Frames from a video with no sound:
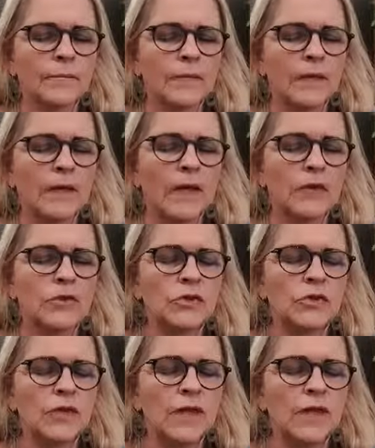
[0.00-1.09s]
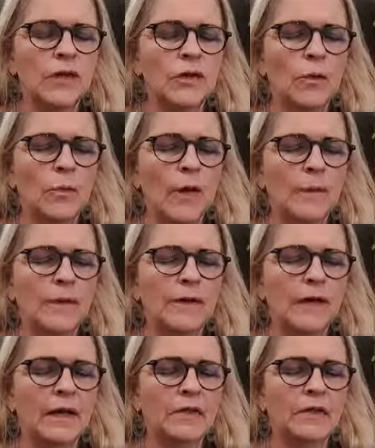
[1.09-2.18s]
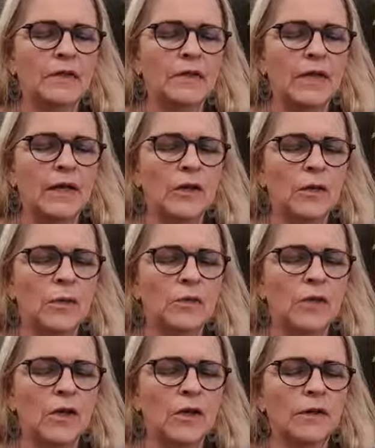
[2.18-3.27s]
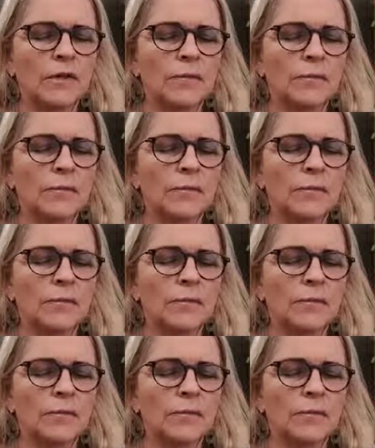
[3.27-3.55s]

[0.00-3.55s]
Now shrink your mom and dad till they're your size.